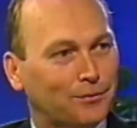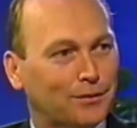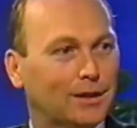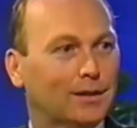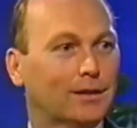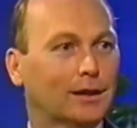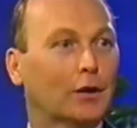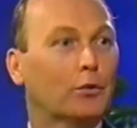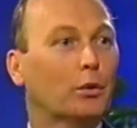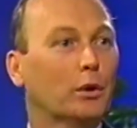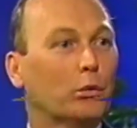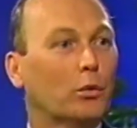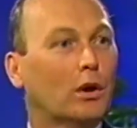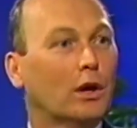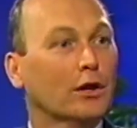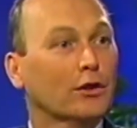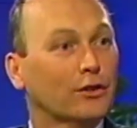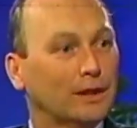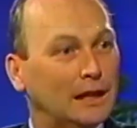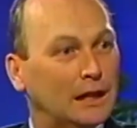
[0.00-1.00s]
Yeah. And we
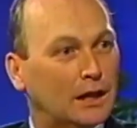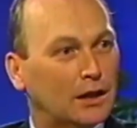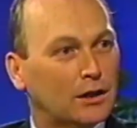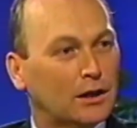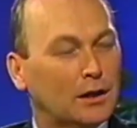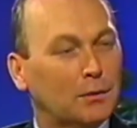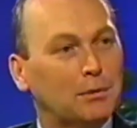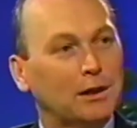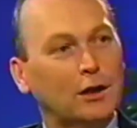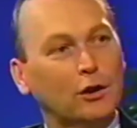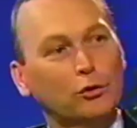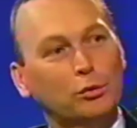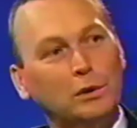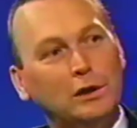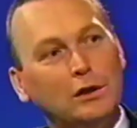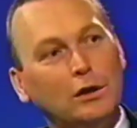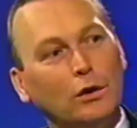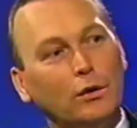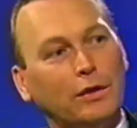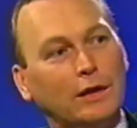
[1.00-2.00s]
want the ending because we
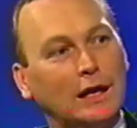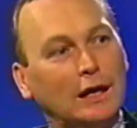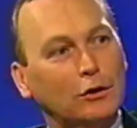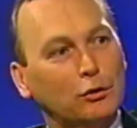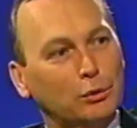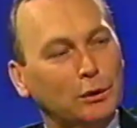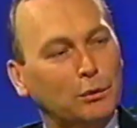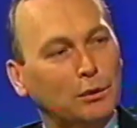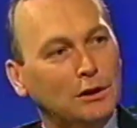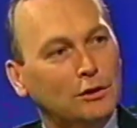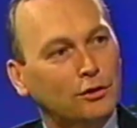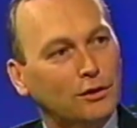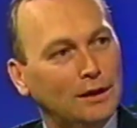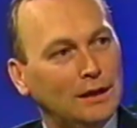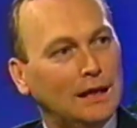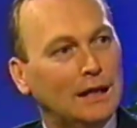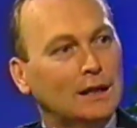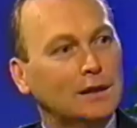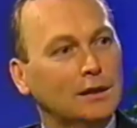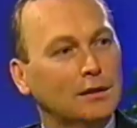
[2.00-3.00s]
know that as we reach the
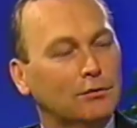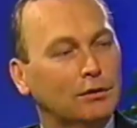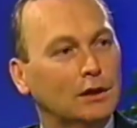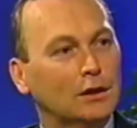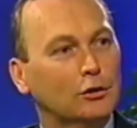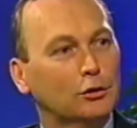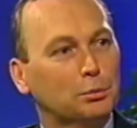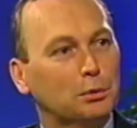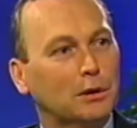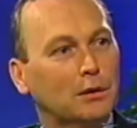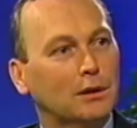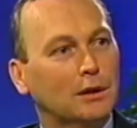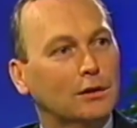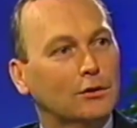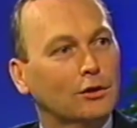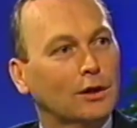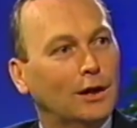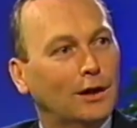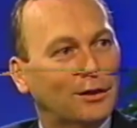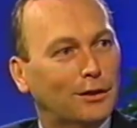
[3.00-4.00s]
end of an
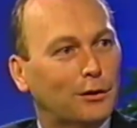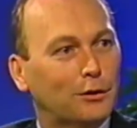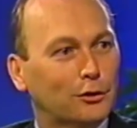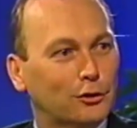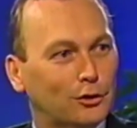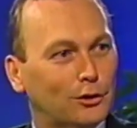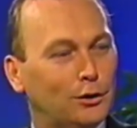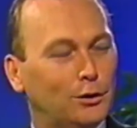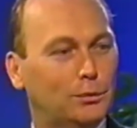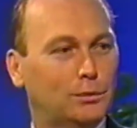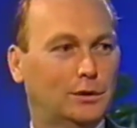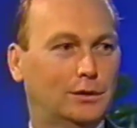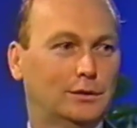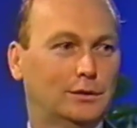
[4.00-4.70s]
experience, there is a new one.